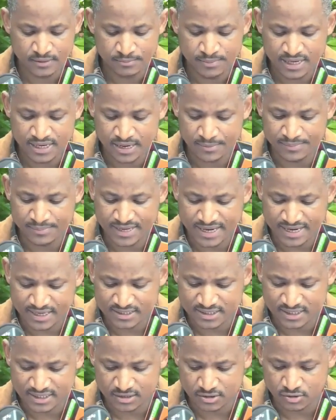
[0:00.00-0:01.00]
been
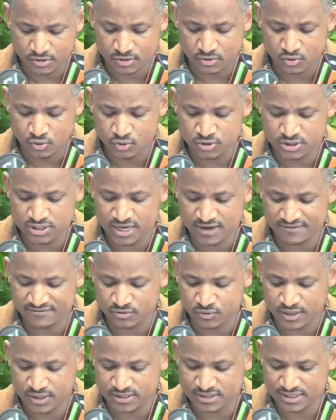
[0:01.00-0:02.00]
abducted or whose
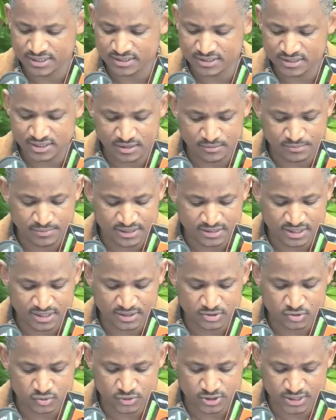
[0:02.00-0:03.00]
loved ones are still
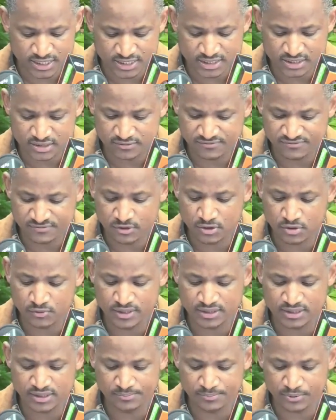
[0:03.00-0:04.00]
missing to date
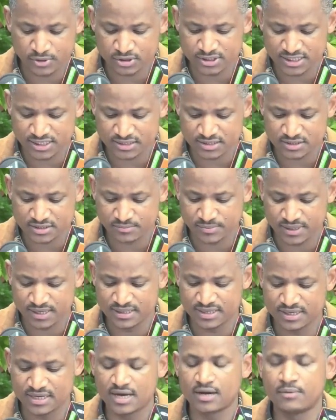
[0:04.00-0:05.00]
following the protests by
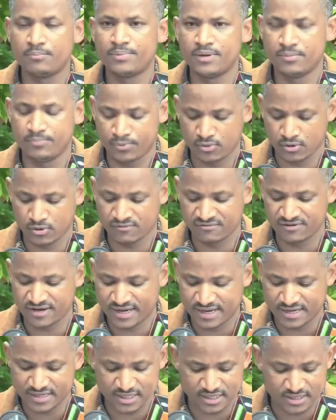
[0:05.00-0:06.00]
the young people of
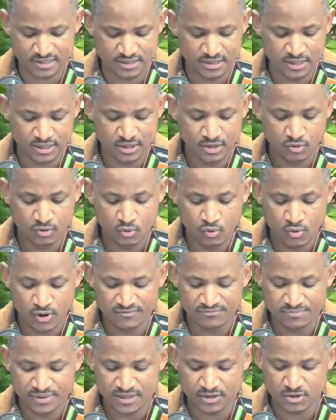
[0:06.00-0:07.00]
Kenya who
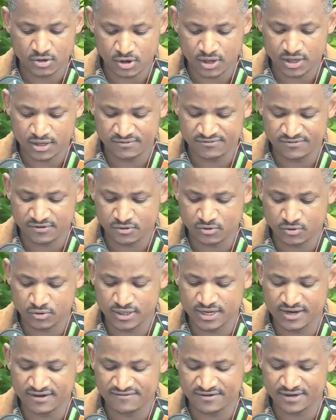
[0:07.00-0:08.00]
have been calling for
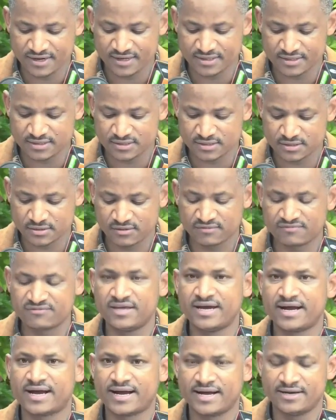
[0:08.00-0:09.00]
good governance of
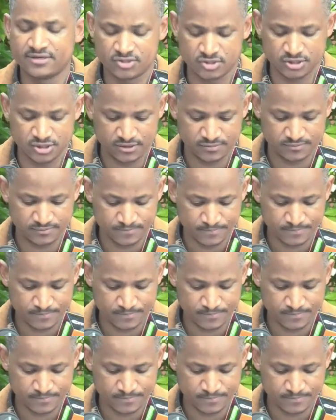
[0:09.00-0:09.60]
their country.